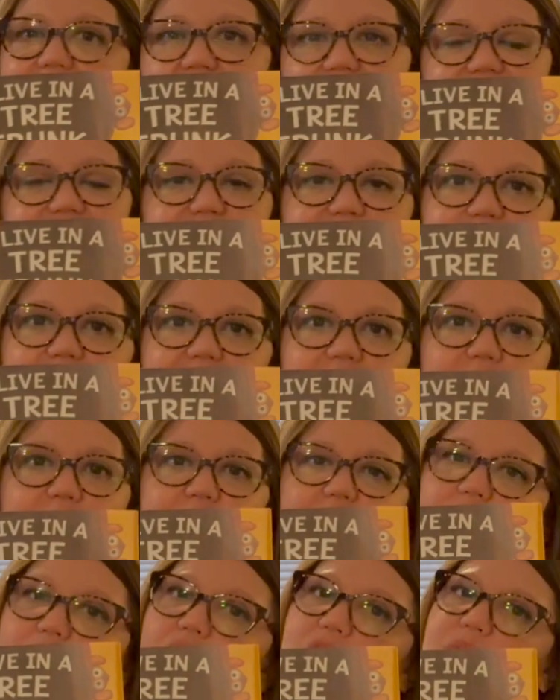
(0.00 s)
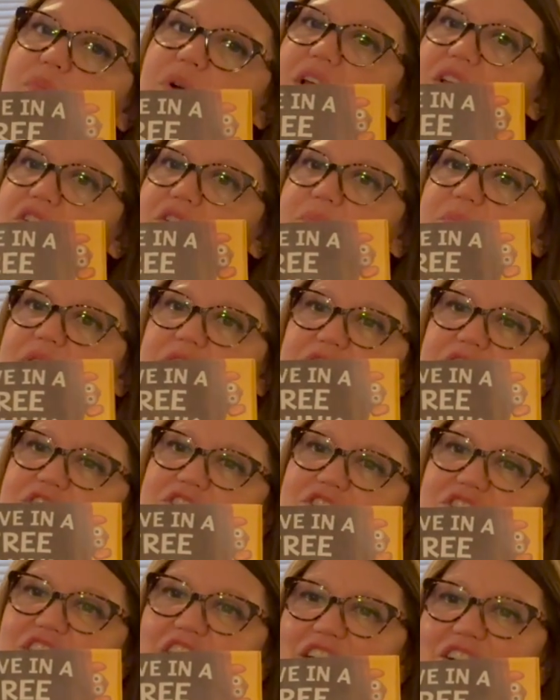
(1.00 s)
next week with more brand new books
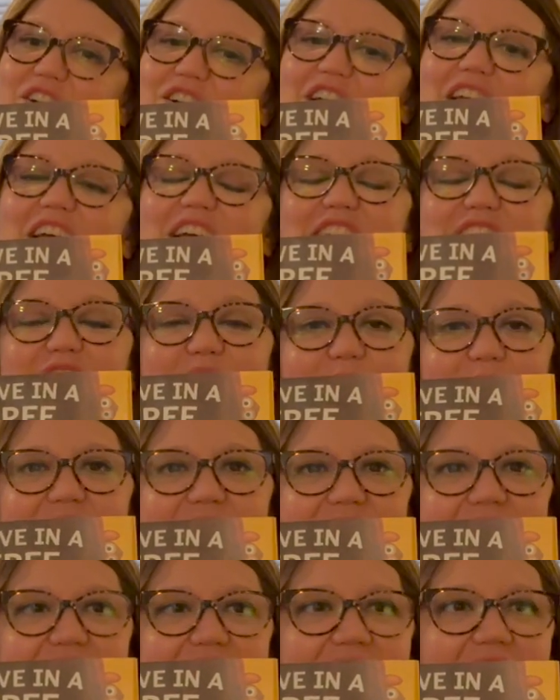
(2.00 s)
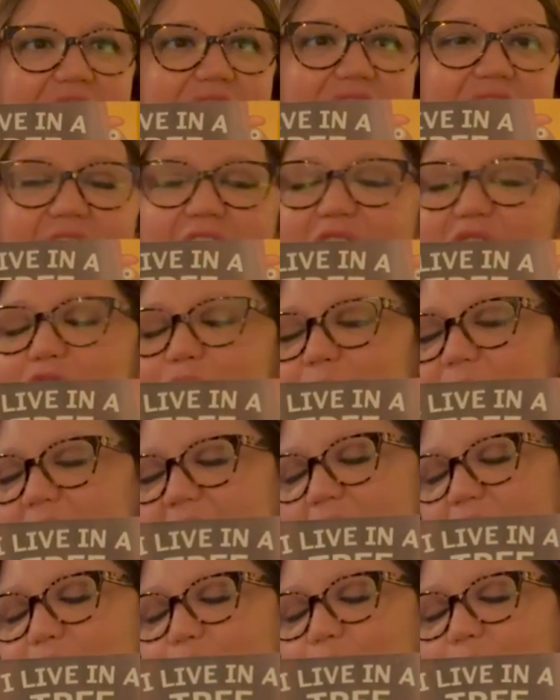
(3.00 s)
to share. So until then, everybody
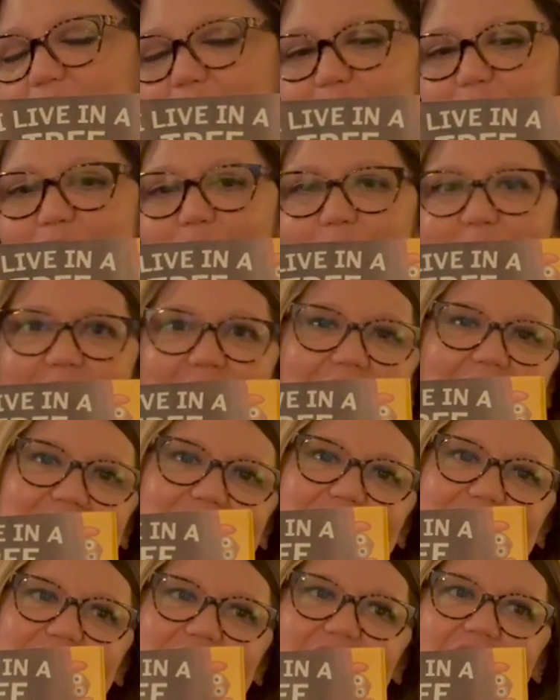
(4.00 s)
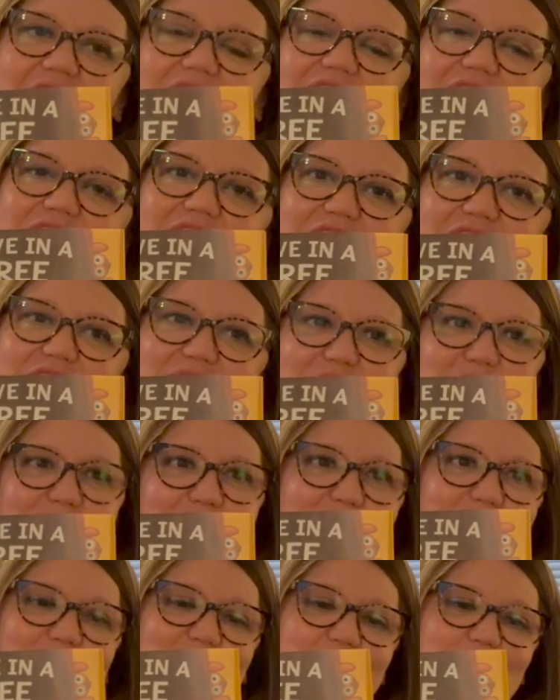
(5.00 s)
have a wonderful weekend, and I'll see you soon.
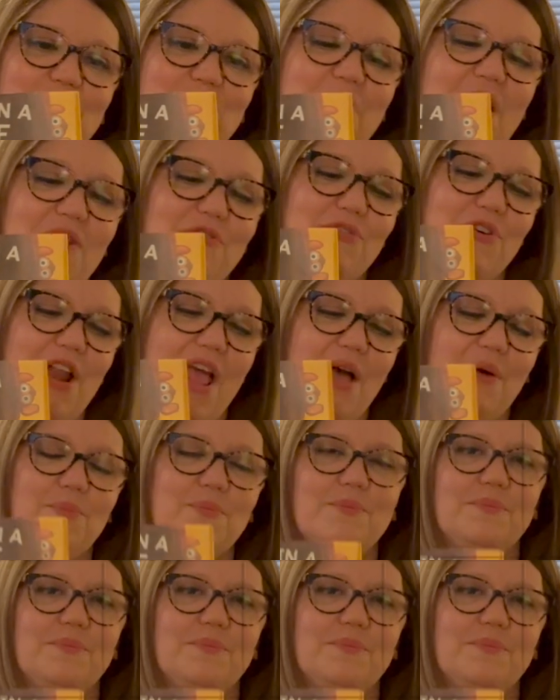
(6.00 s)
Bye for now.